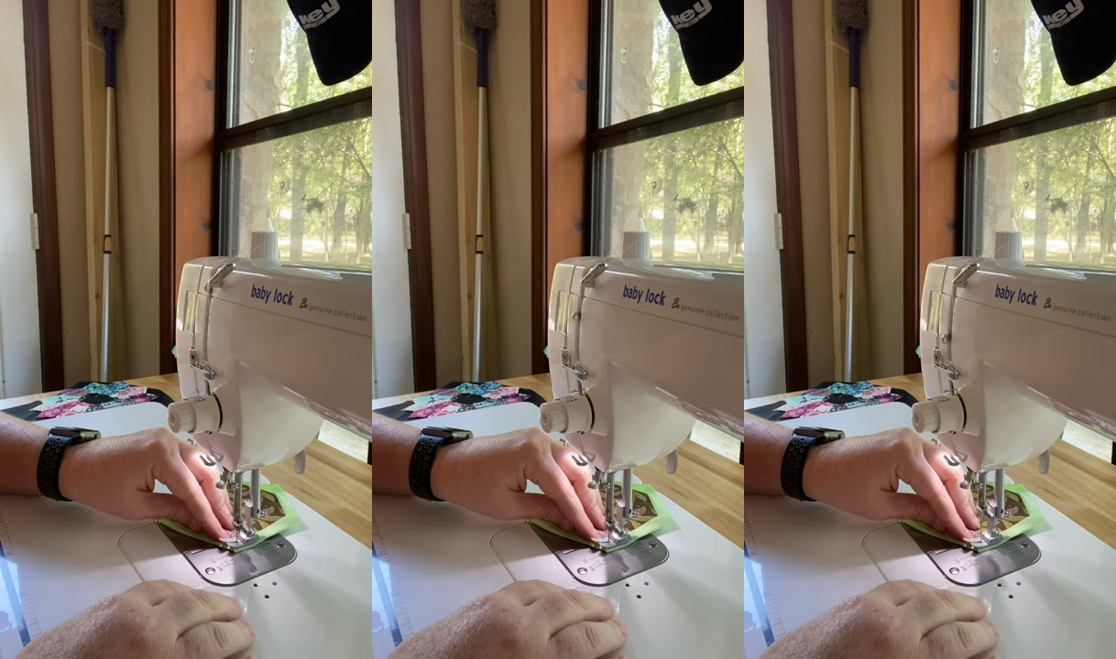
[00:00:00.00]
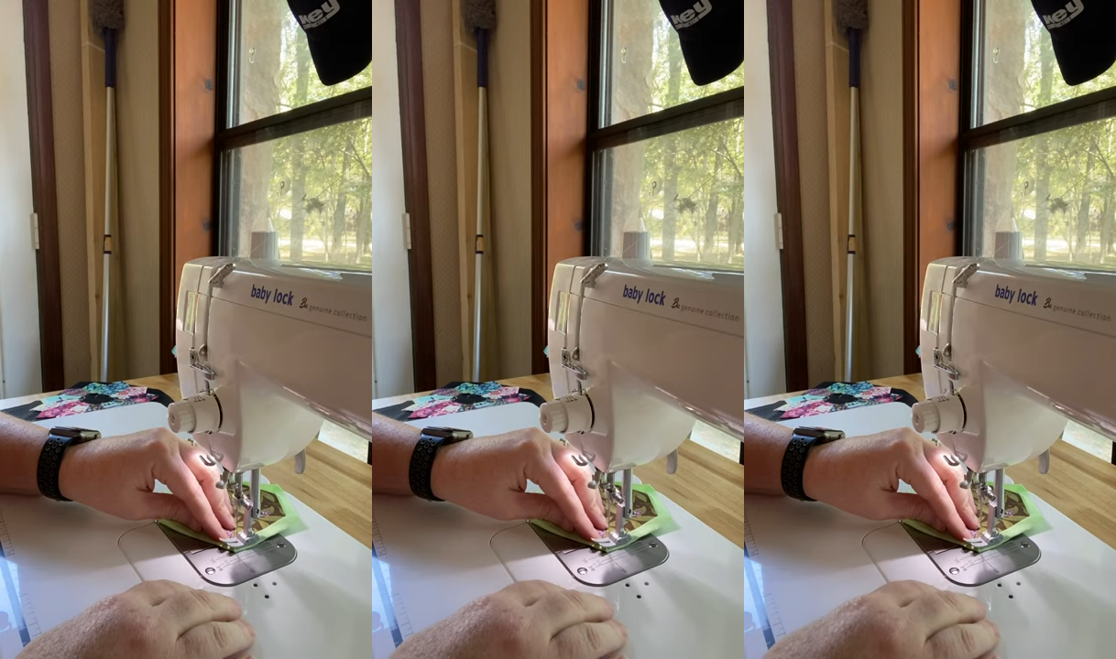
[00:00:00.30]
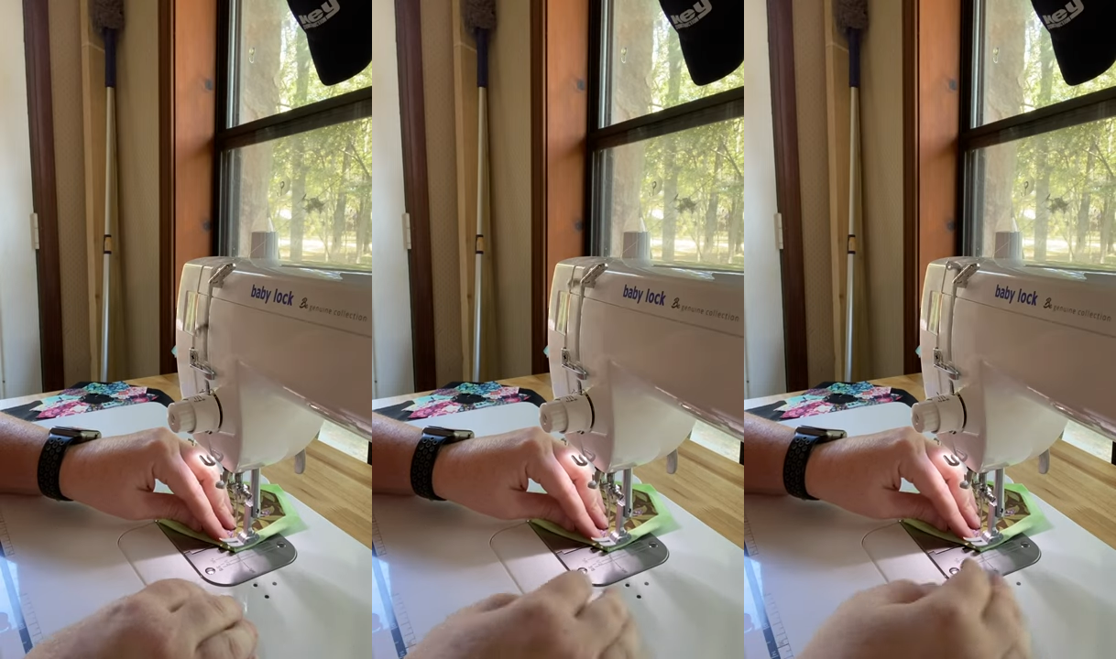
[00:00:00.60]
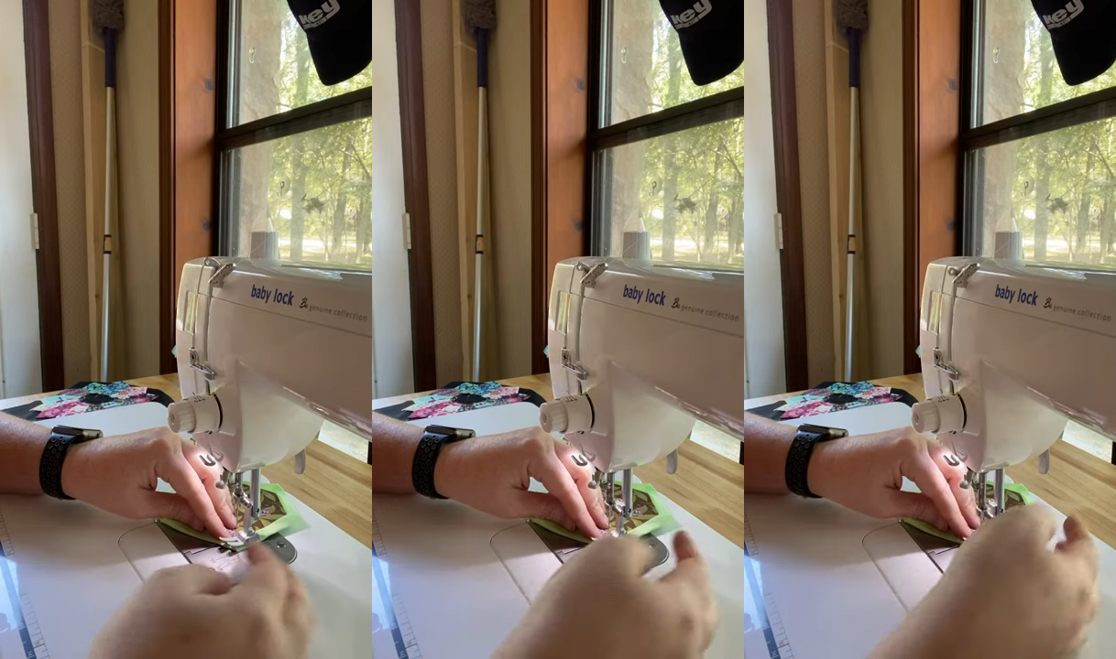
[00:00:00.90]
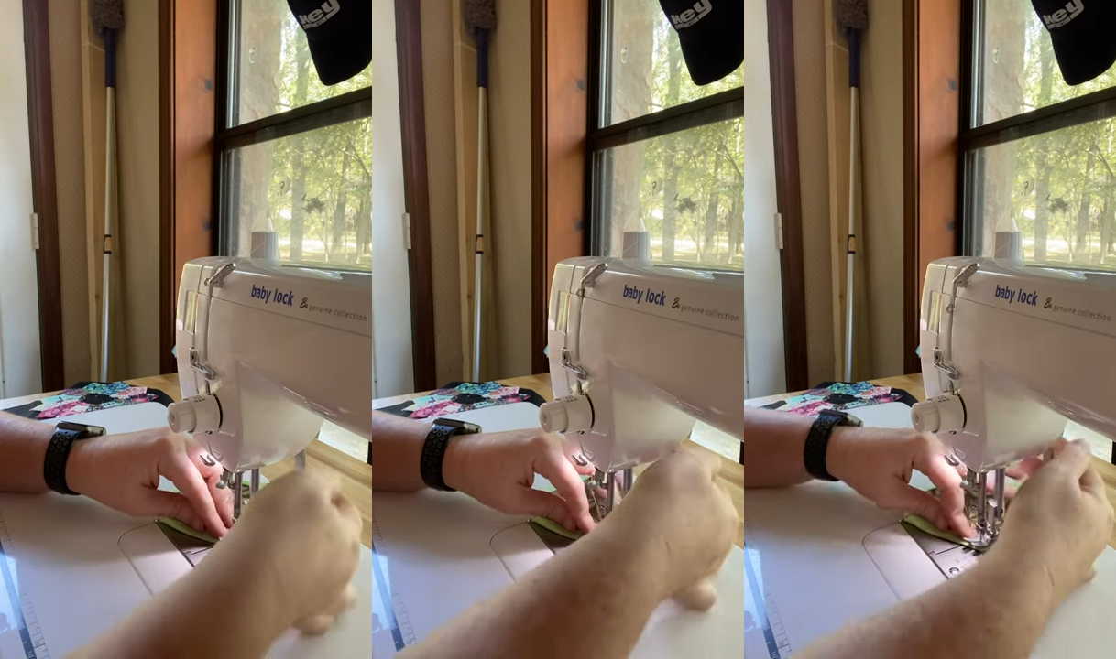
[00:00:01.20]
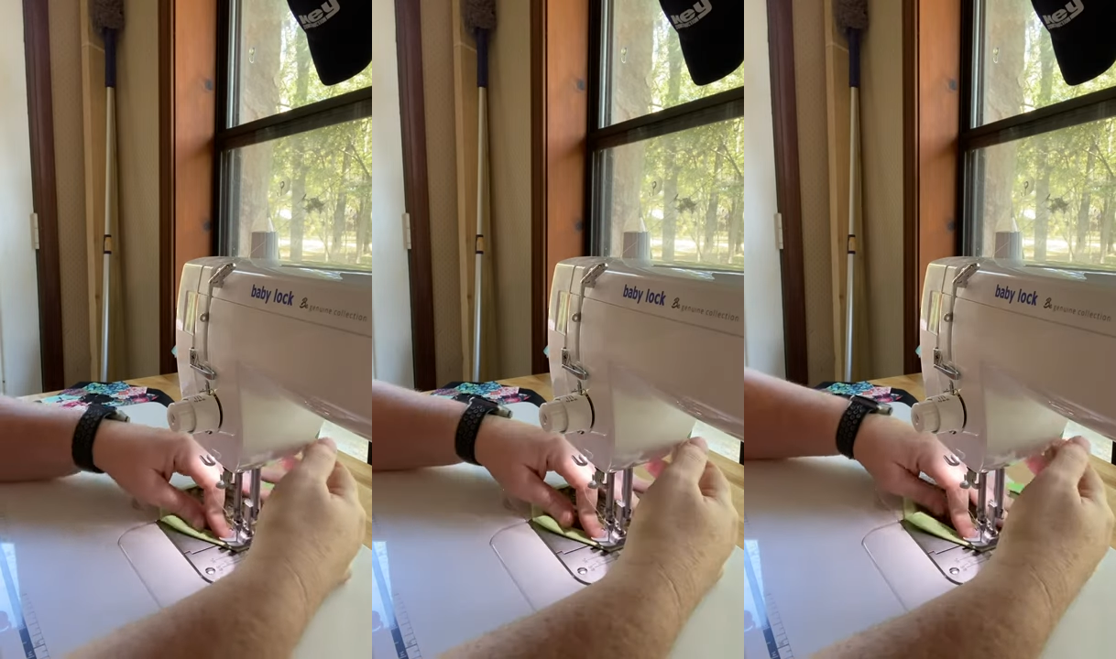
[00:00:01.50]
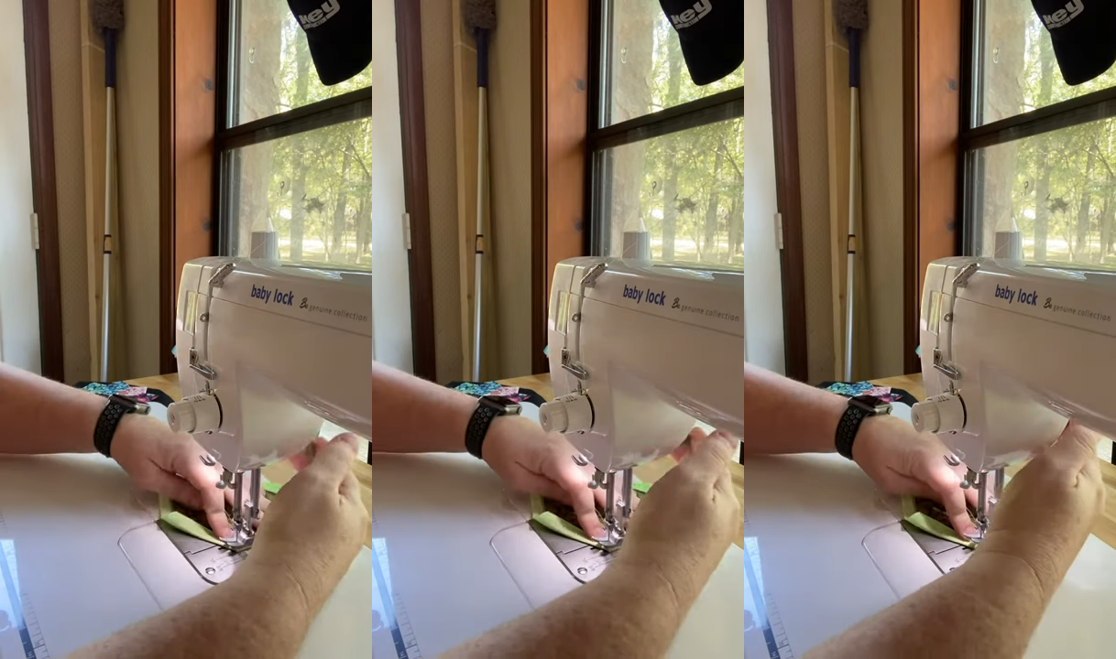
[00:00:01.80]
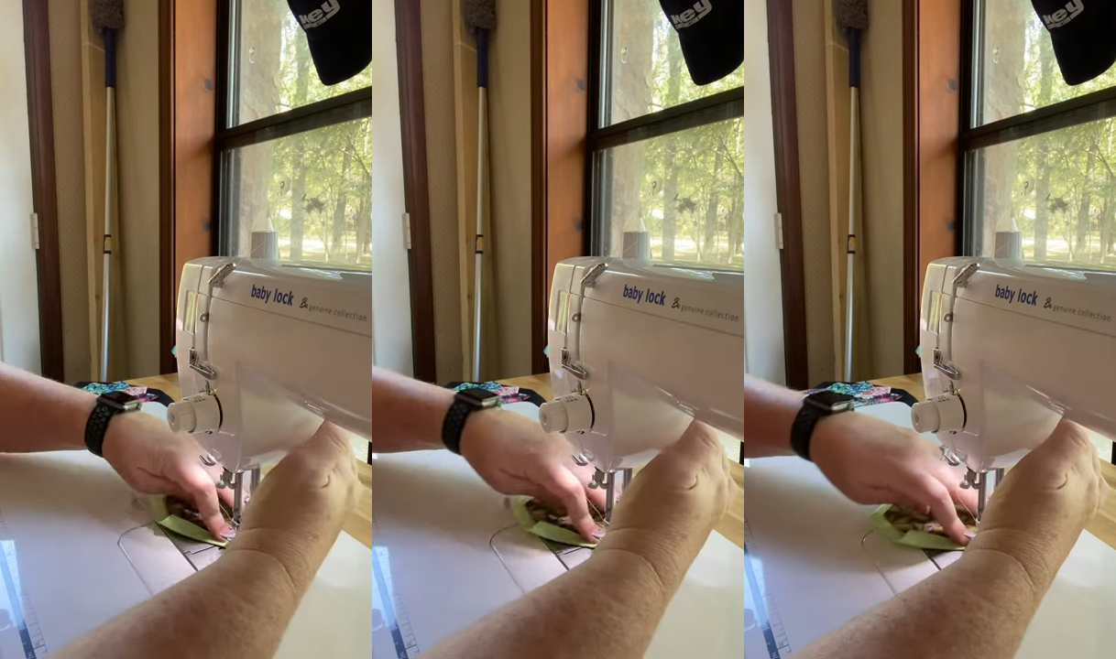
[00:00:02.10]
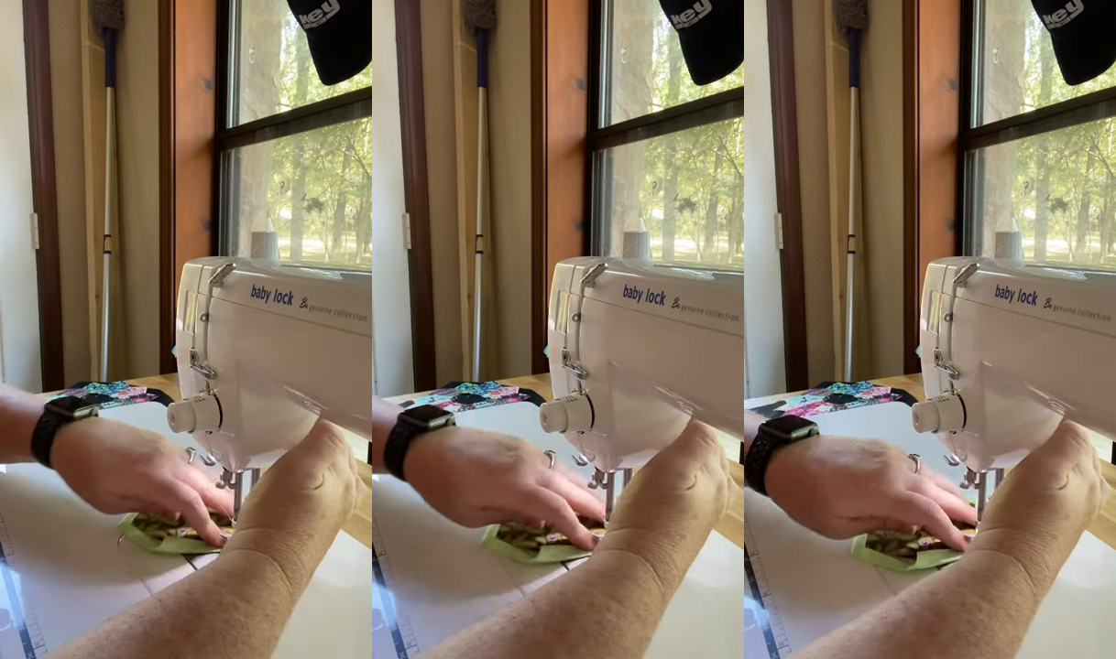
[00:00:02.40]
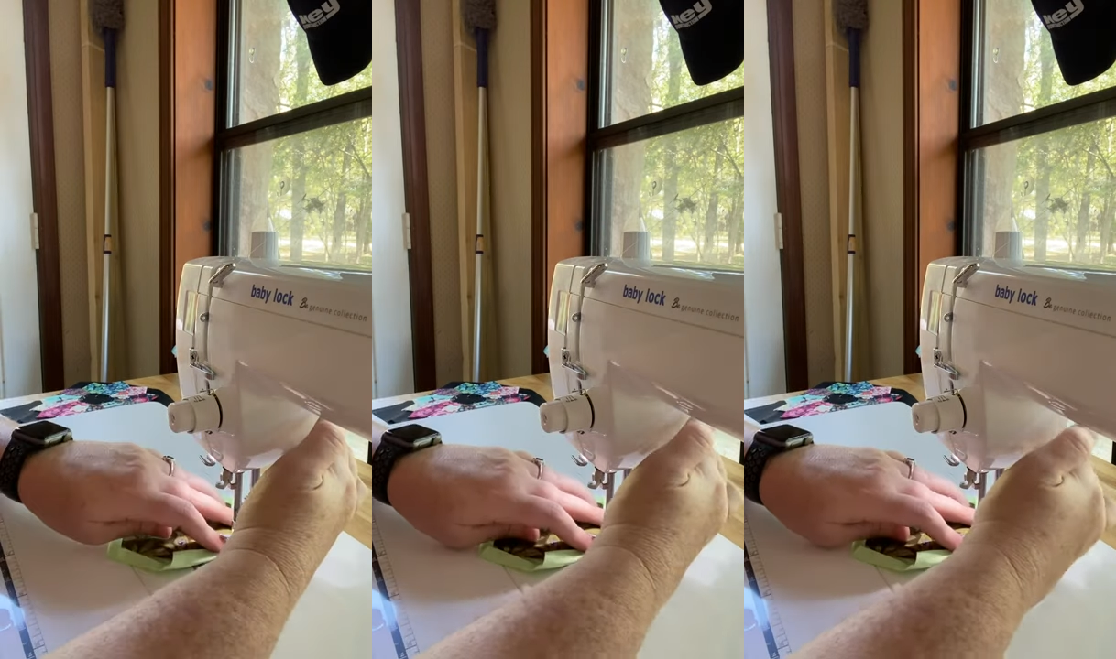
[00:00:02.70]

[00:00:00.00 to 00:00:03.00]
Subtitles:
Nobody's mouth can be seen.